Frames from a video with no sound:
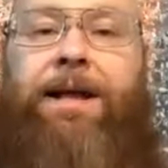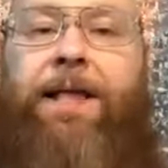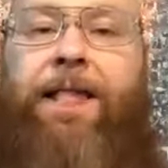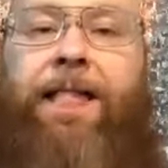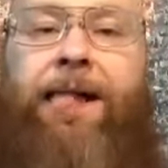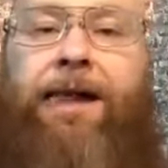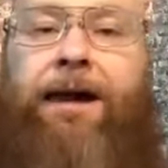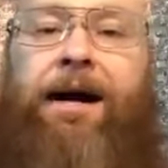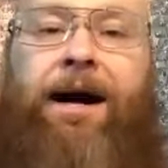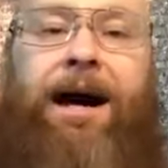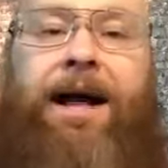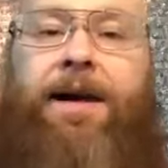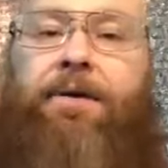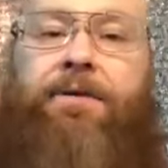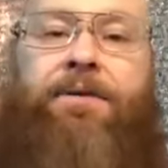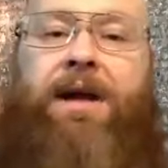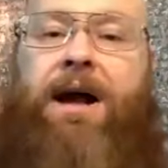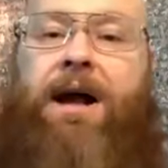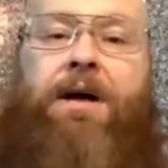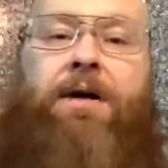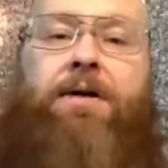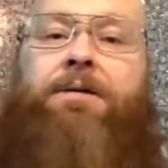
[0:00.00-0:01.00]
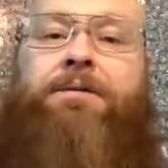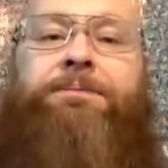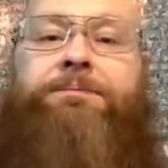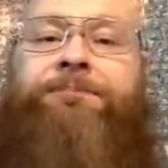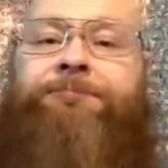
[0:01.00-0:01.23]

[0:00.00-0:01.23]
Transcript: I don't know.